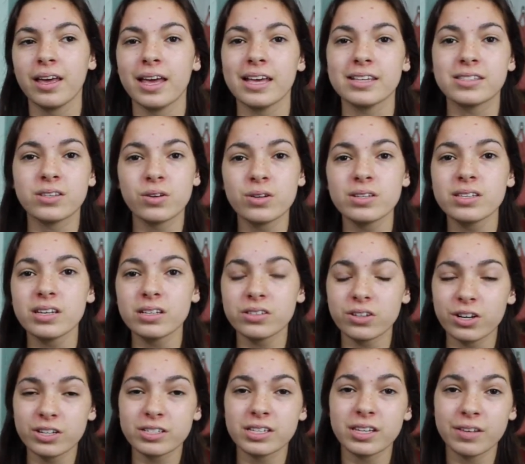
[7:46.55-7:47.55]
as soon as I
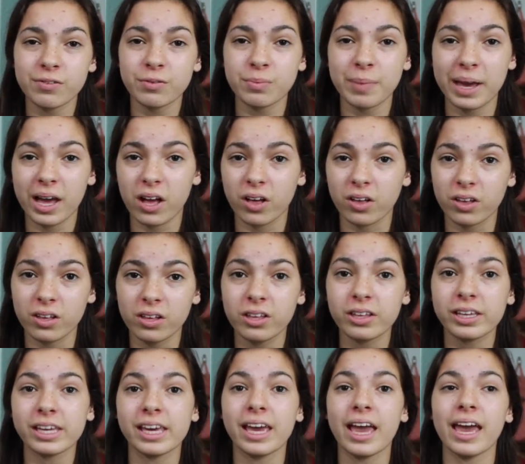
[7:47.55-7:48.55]
started to live with my uncle,
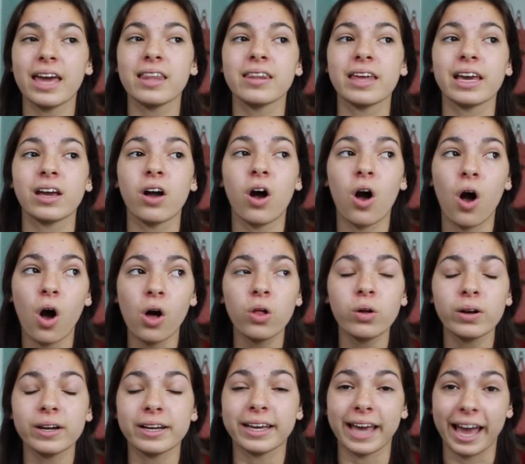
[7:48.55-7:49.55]
he ate like all
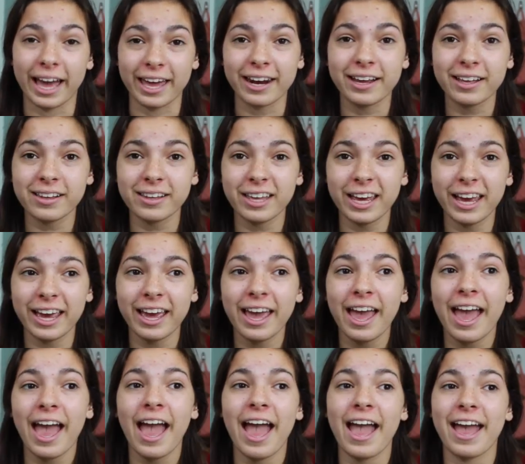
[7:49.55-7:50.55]
organically,
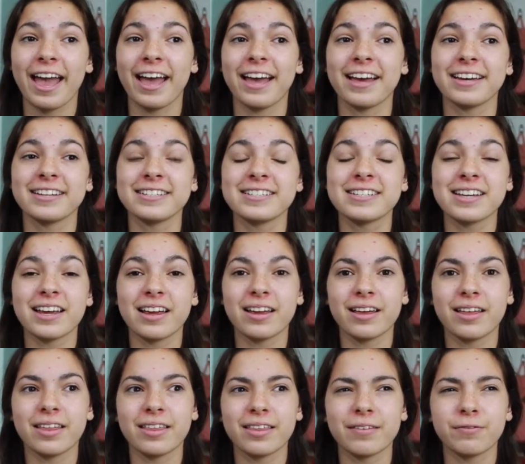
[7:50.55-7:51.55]
and
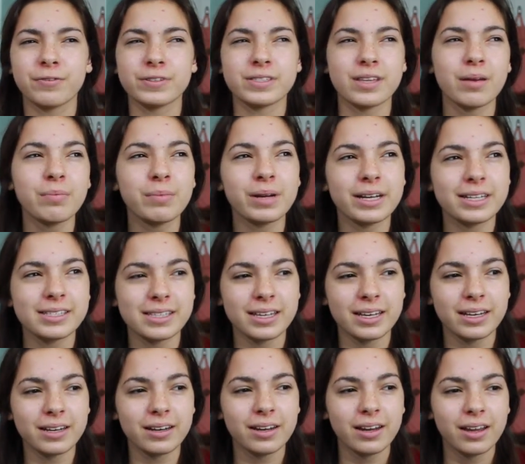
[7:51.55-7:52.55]
for some
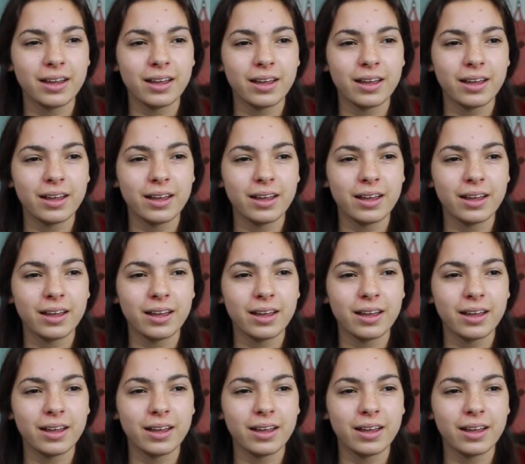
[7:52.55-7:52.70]
reason,